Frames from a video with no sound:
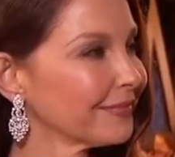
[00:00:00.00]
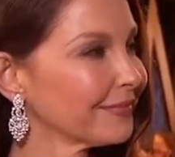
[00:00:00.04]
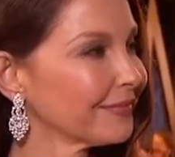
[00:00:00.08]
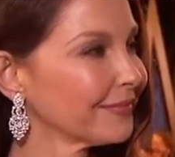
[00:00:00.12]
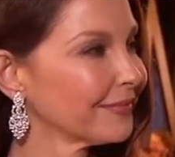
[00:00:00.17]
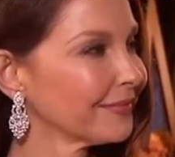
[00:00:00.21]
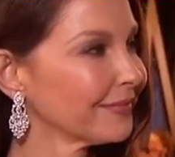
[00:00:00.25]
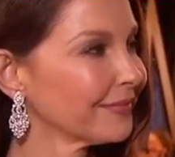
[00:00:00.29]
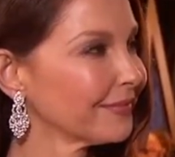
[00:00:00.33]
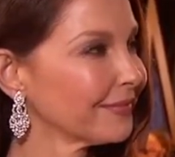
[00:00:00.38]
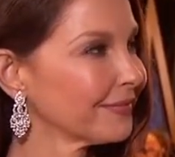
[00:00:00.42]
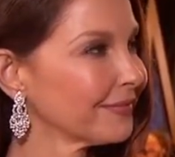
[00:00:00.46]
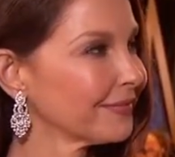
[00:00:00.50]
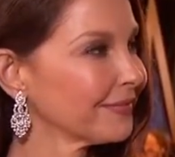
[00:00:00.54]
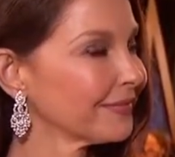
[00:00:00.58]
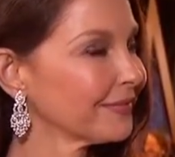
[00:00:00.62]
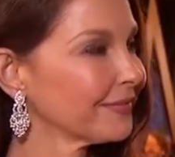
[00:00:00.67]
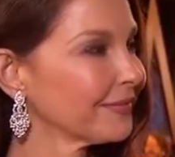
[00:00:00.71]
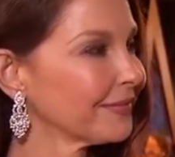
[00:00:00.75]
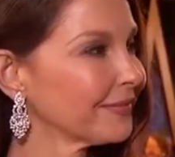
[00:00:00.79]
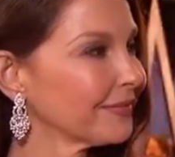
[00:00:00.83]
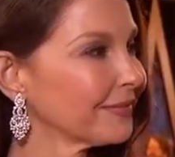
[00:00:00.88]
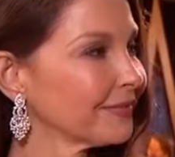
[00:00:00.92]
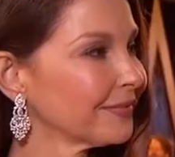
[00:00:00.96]

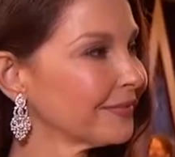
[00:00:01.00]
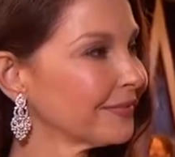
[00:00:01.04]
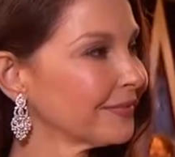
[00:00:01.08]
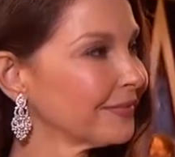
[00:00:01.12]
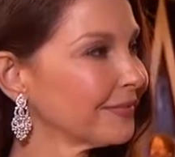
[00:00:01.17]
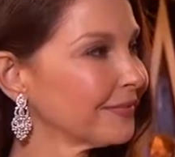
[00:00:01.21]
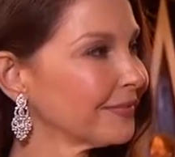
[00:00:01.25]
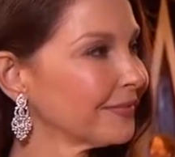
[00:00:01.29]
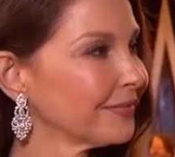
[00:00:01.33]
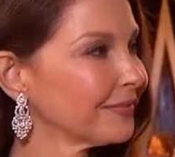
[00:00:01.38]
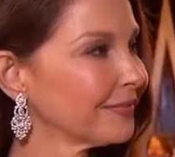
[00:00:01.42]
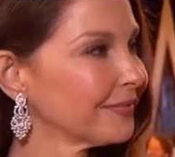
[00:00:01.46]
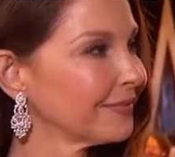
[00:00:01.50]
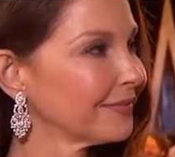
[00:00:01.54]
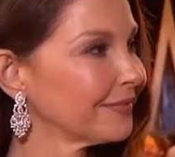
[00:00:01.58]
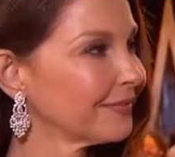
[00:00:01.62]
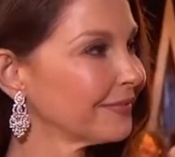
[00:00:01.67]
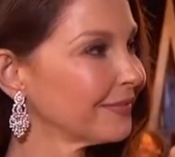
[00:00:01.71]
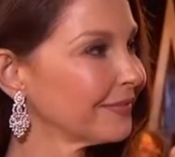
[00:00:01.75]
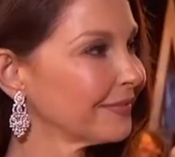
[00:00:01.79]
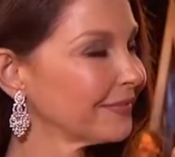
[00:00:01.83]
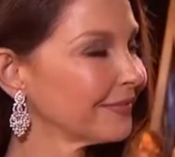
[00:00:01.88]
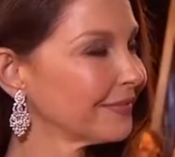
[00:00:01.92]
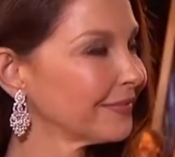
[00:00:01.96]

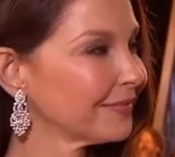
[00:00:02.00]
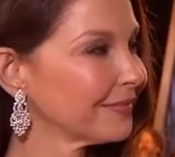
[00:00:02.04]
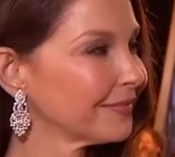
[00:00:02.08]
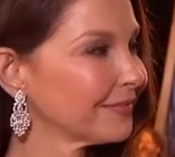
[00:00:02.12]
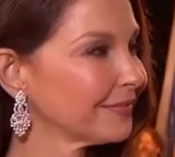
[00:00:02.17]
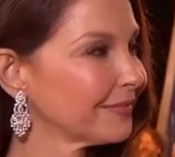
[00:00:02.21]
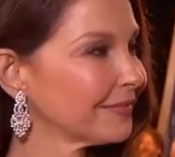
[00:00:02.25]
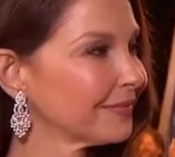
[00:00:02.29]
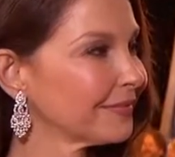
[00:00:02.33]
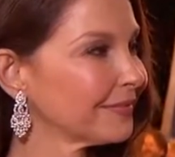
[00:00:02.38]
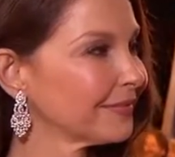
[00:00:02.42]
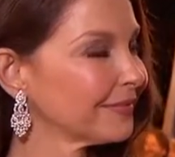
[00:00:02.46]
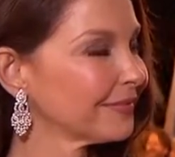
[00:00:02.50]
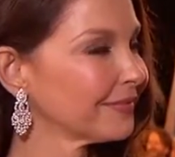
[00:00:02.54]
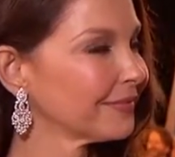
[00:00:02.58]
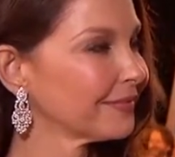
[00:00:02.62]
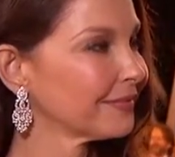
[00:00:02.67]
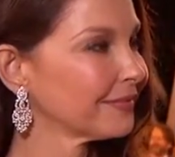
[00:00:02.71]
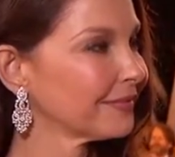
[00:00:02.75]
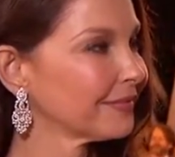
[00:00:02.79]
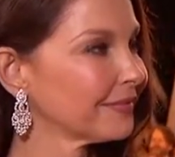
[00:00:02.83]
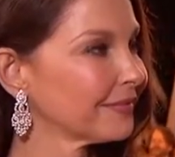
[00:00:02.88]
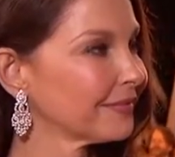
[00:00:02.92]
(not speaking)